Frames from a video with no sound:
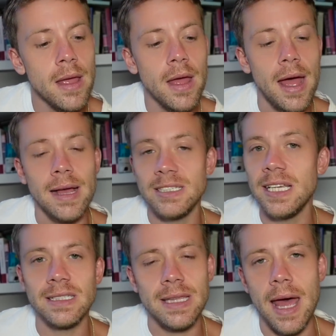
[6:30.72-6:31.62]
uh,
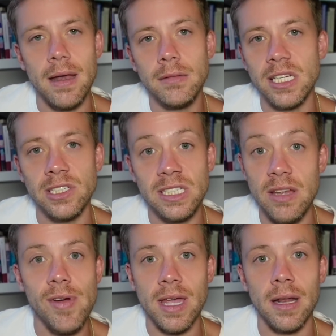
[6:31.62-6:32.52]
since then, since
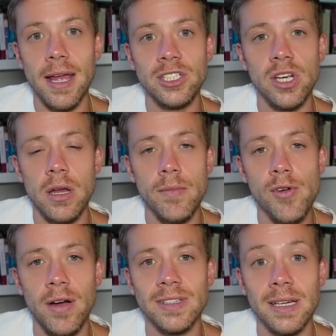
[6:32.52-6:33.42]
deregulation and
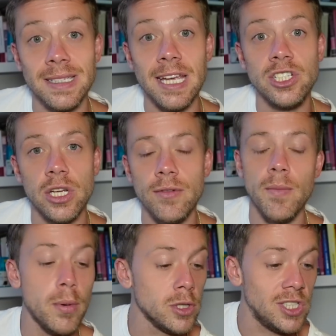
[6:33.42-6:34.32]
privatisation of the
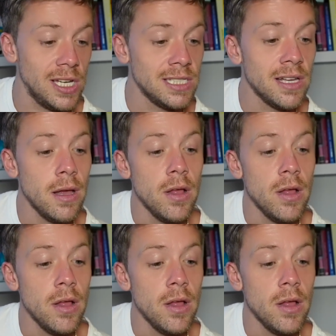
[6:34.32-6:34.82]
buses,